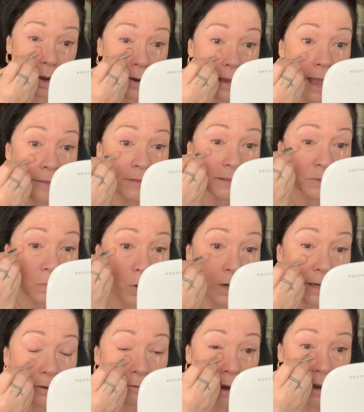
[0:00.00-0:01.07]
Oh yeah, that's
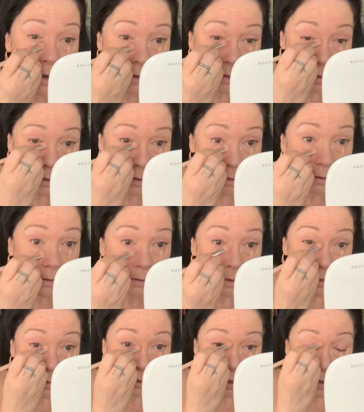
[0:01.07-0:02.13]
working, right?
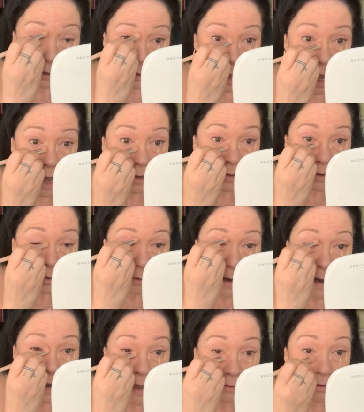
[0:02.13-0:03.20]
Took a lot of the
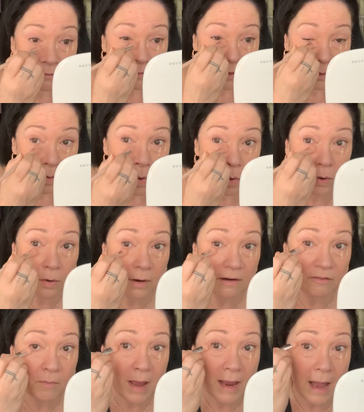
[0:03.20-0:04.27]
gray out of the corner
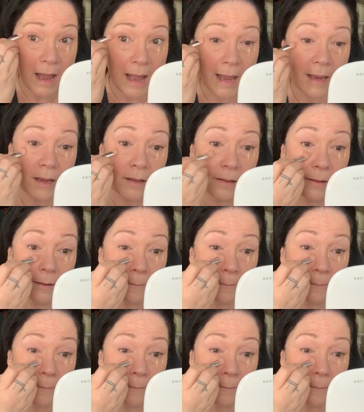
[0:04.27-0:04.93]
of my eye,